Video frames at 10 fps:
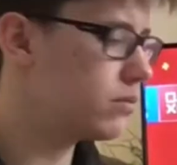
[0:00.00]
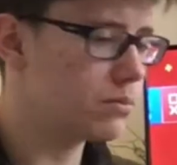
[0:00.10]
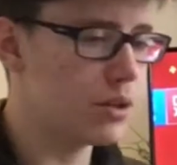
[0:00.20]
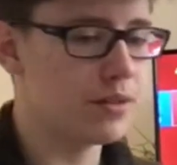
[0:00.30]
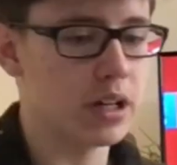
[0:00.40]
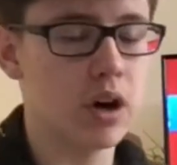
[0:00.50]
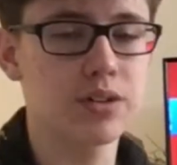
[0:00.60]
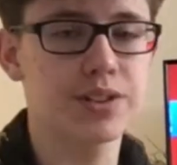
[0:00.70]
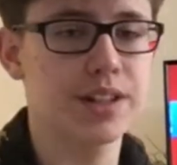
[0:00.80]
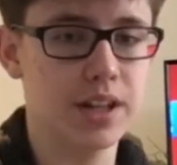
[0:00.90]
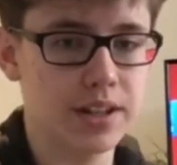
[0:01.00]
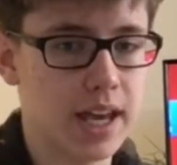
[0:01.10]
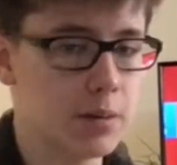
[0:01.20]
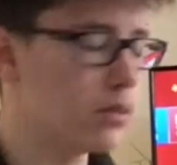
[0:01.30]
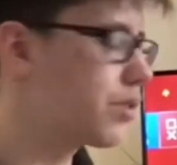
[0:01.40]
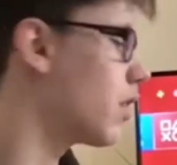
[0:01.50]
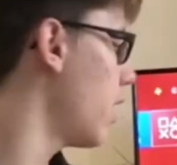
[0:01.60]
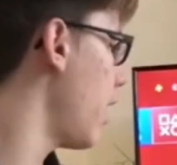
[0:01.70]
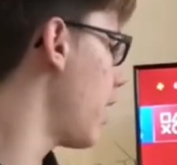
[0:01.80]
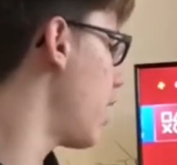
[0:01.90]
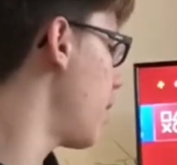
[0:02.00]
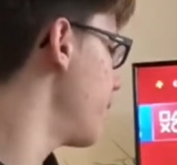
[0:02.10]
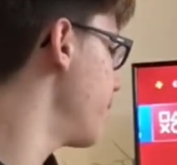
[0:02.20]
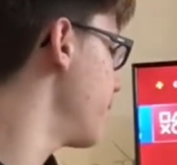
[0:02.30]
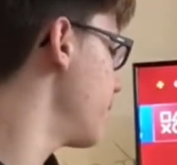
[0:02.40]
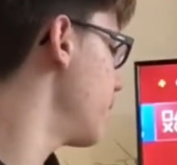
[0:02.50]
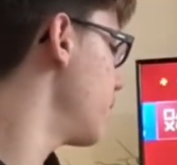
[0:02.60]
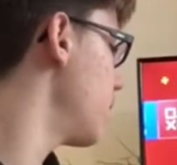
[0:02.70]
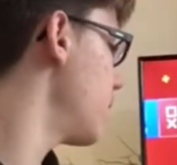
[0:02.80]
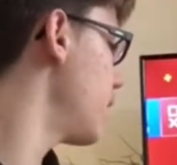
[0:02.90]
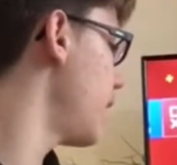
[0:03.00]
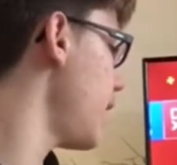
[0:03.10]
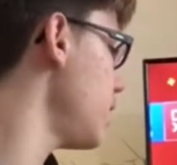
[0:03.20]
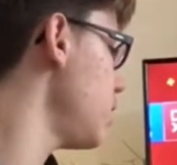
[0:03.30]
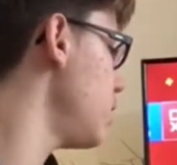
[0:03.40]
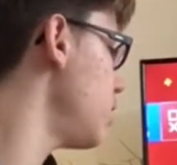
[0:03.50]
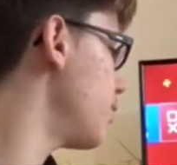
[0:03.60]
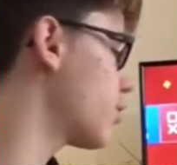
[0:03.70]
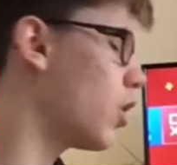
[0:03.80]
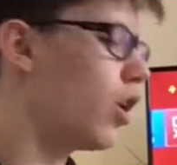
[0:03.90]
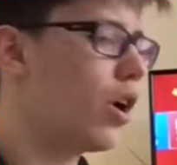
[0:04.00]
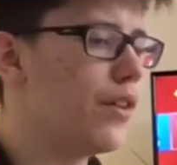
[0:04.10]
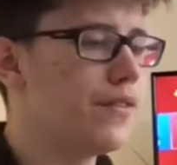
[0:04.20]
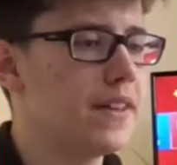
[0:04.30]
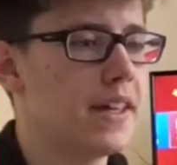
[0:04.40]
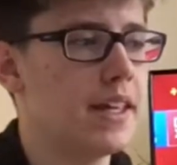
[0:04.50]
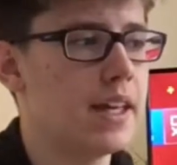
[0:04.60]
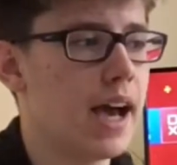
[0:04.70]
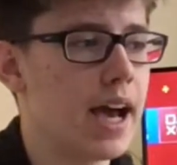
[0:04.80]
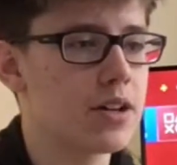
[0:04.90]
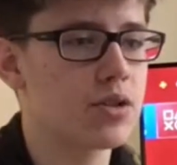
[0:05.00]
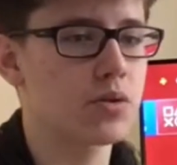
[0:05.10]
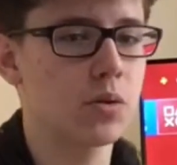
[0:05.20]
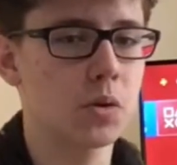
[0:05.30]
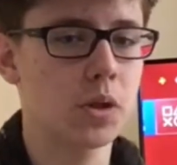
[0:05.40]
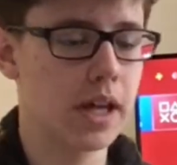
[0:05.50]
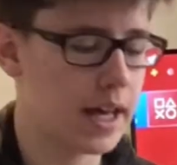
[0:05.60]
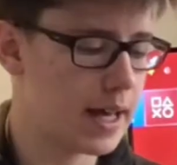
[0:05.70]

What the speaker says: Moving on to the other cables, then you've got the actual